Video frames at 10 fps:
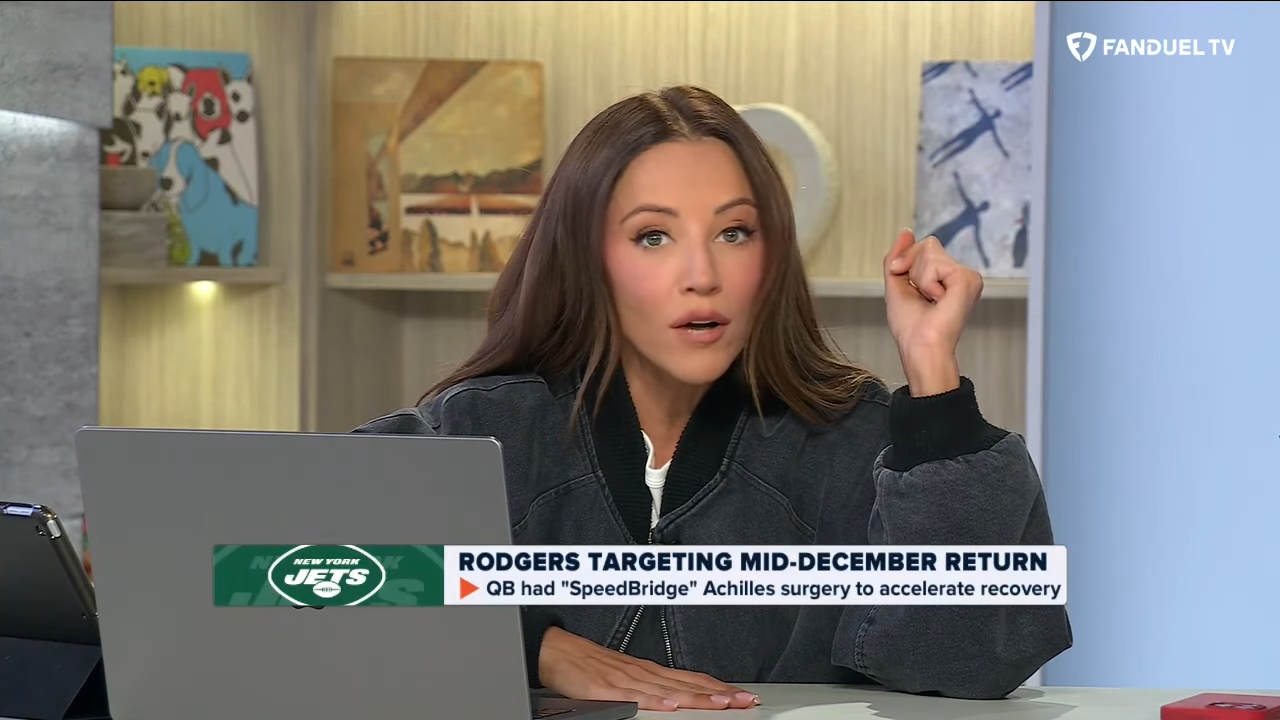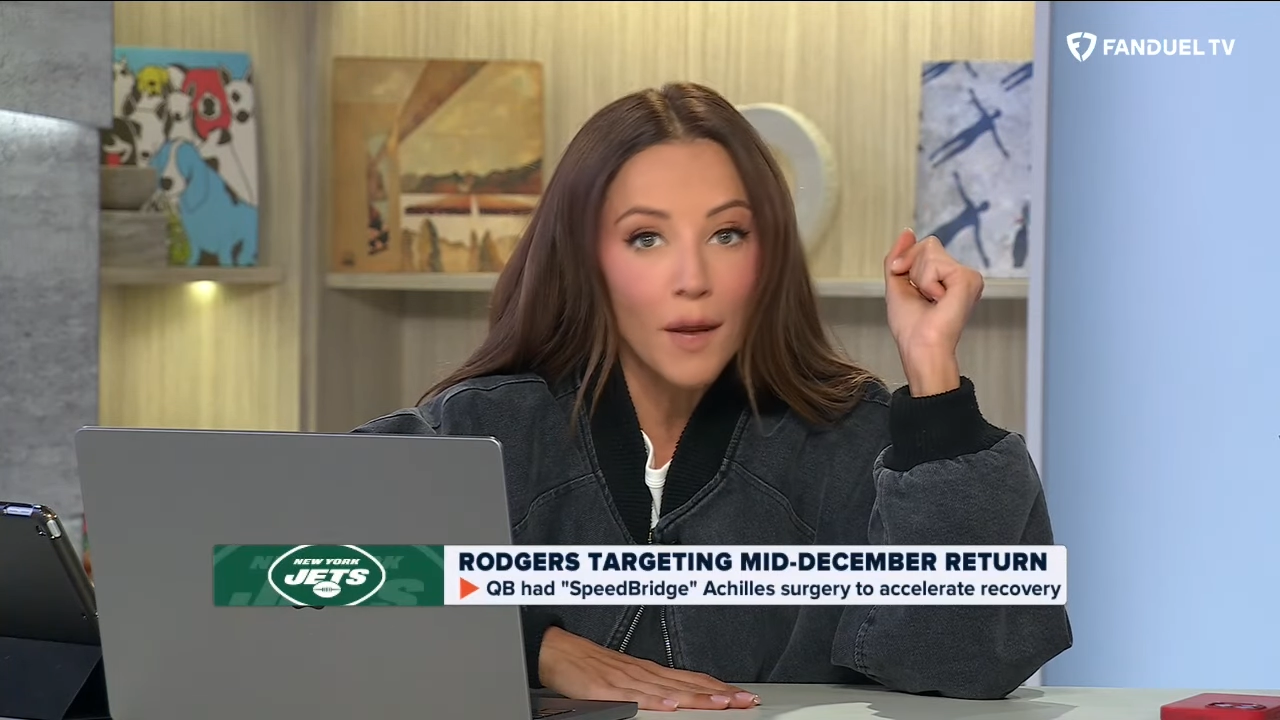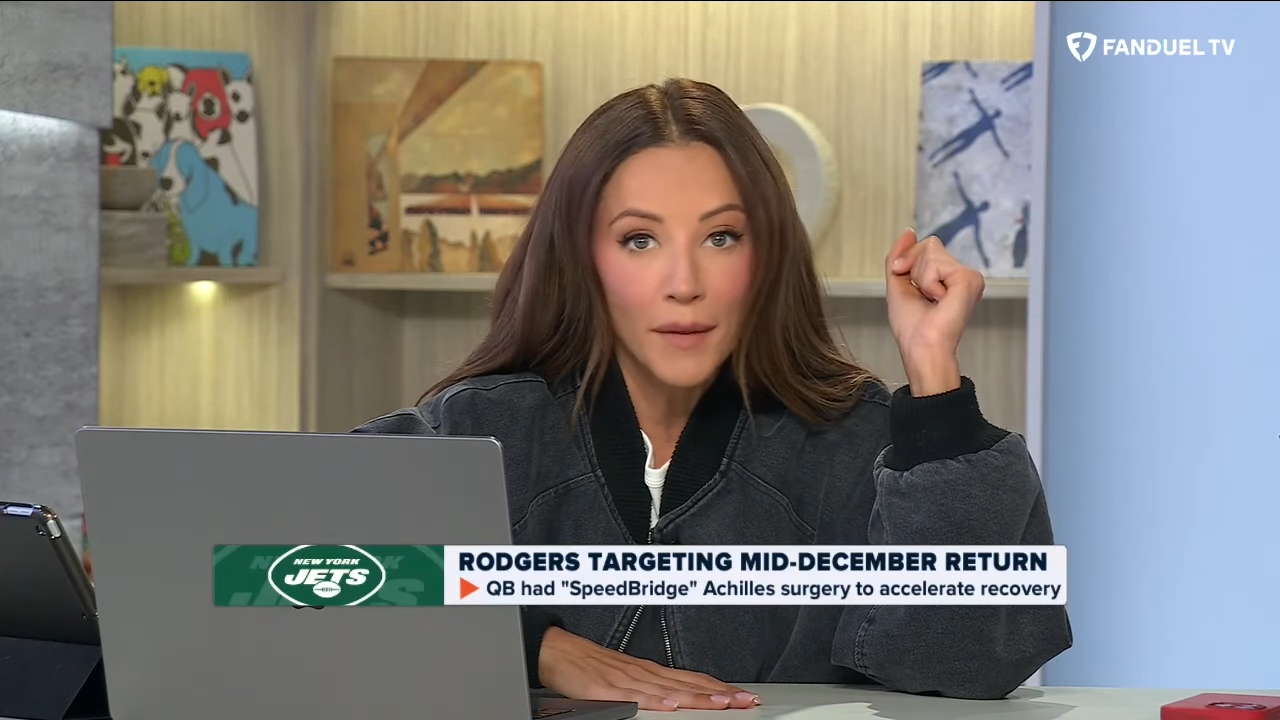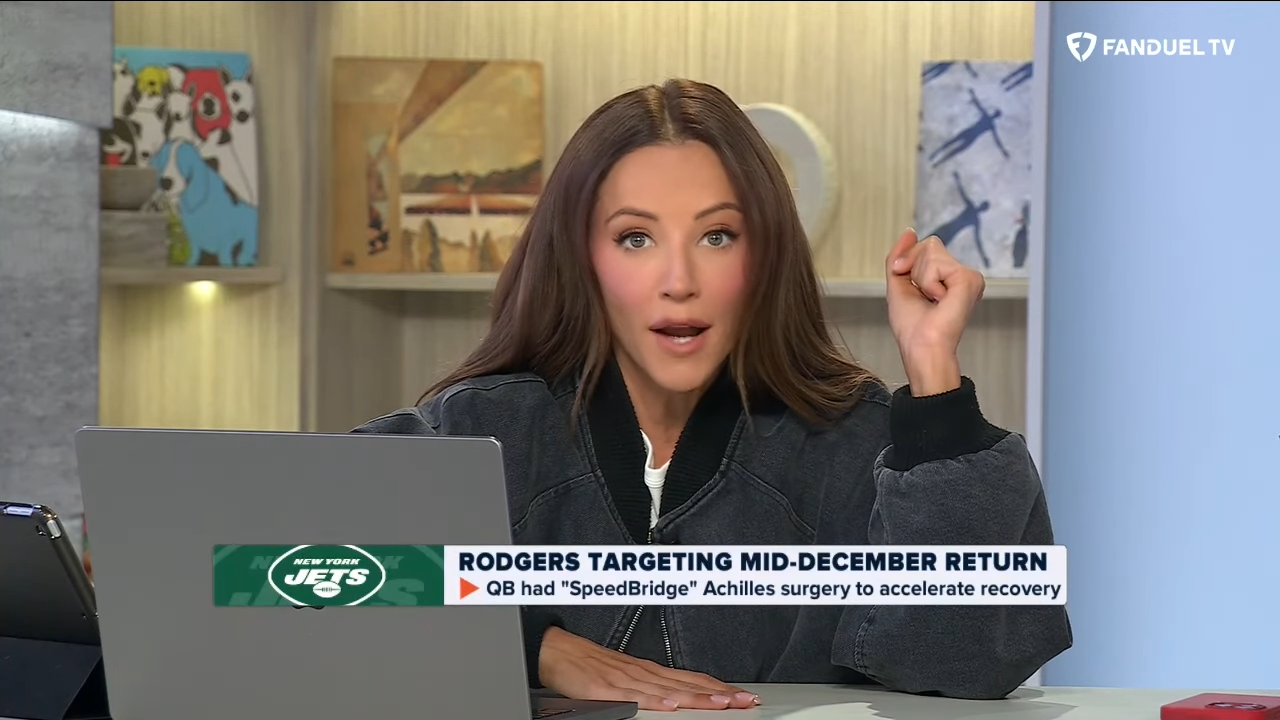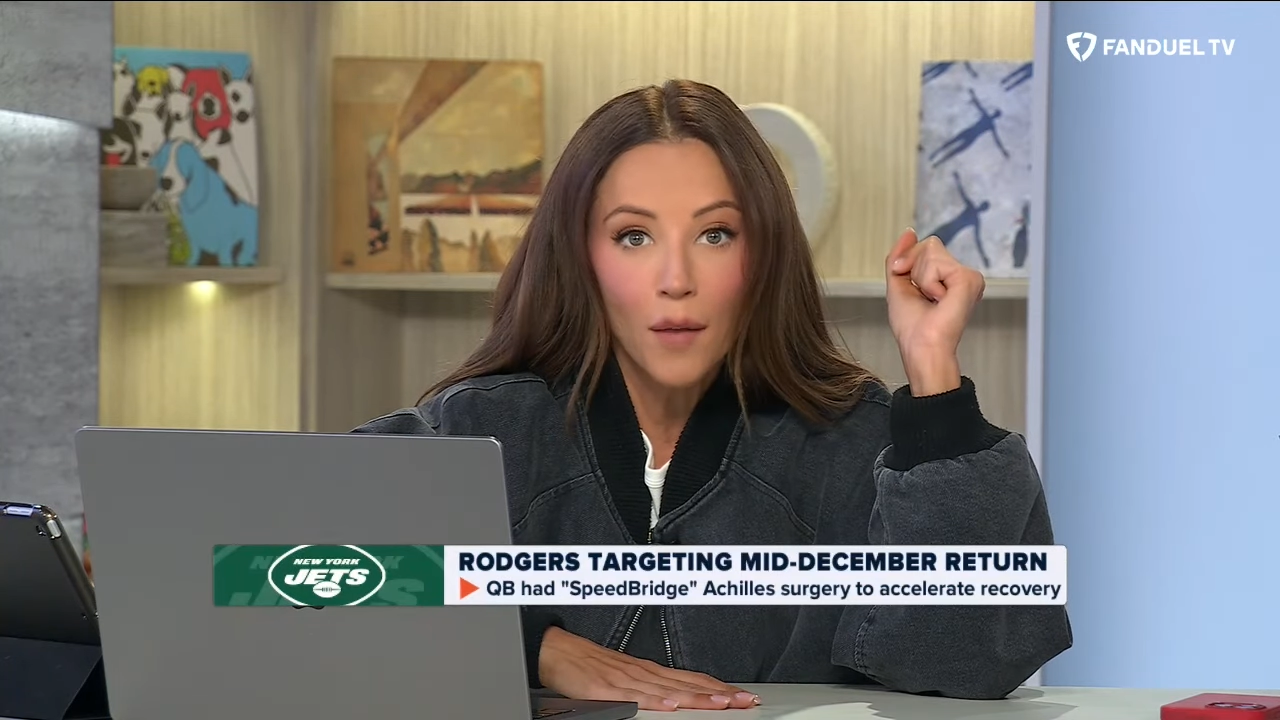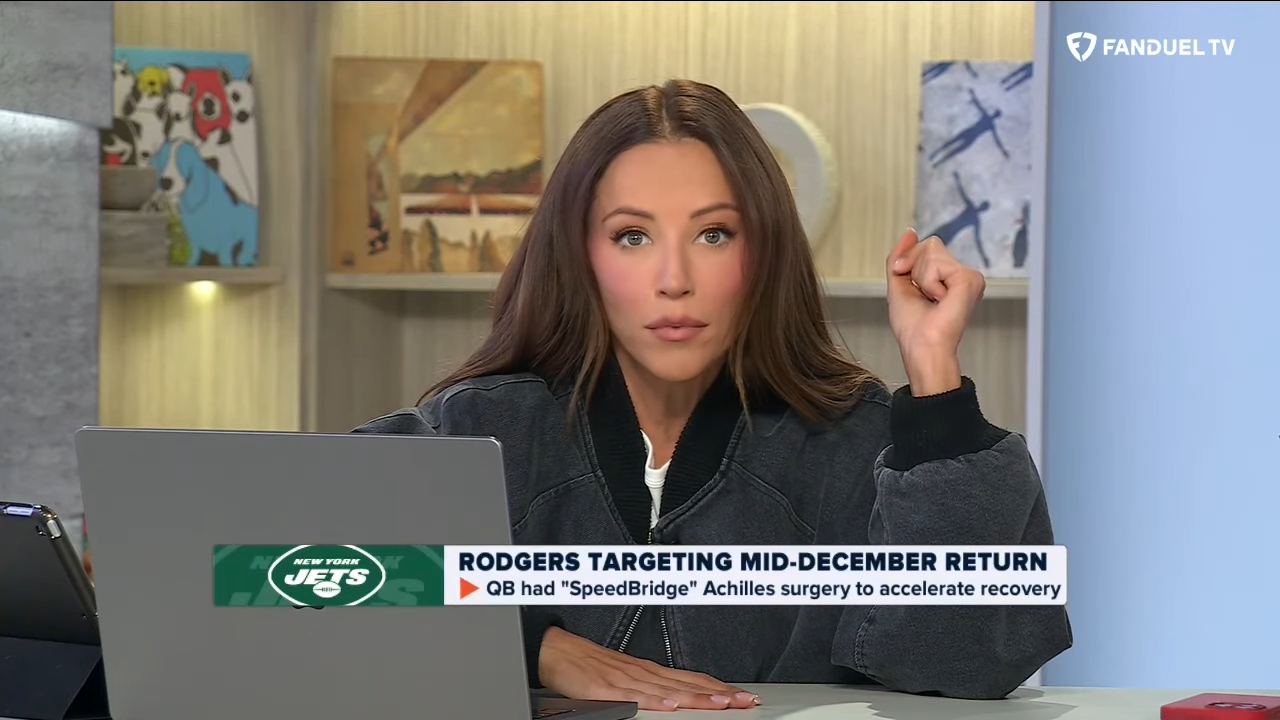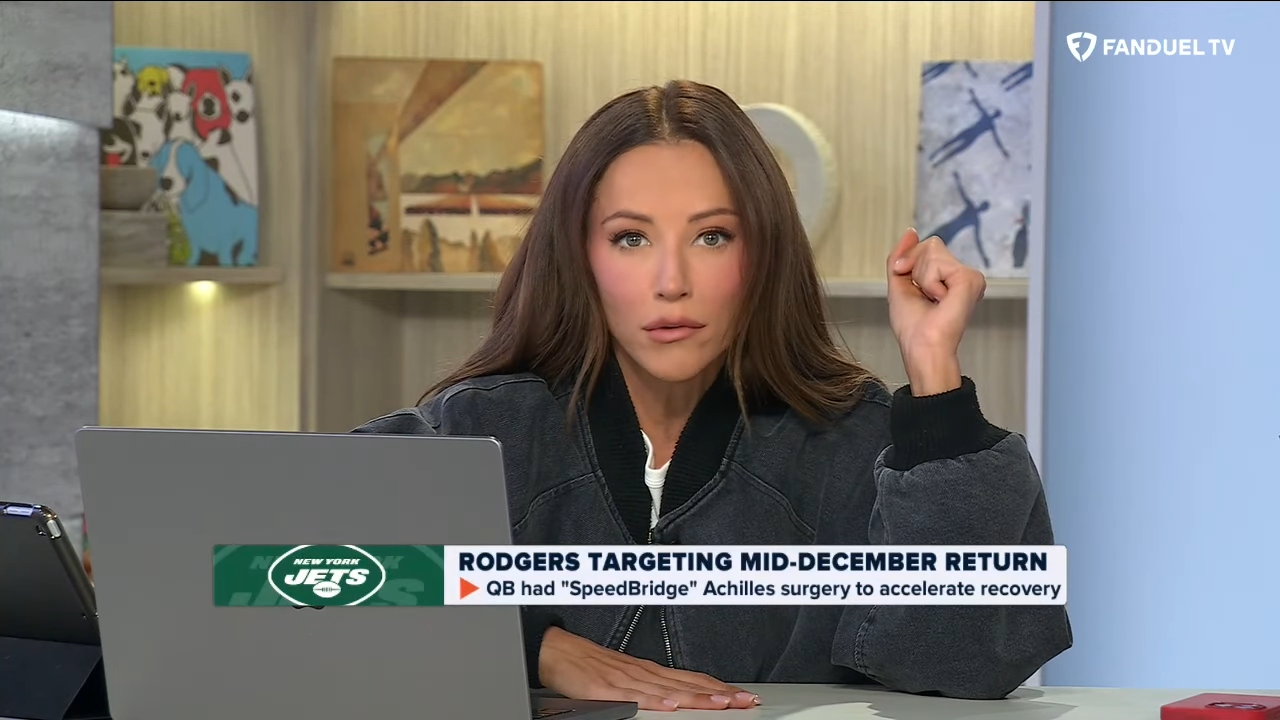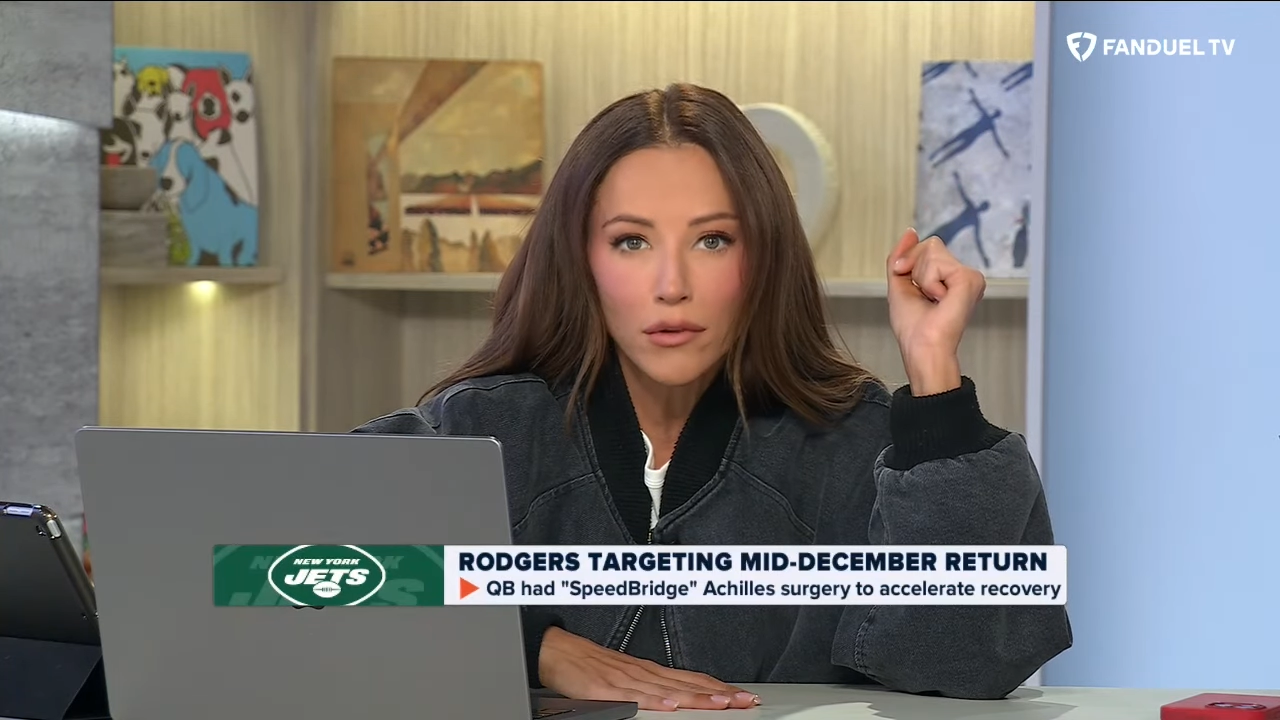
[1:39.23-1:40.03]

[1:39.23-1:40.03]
coming up.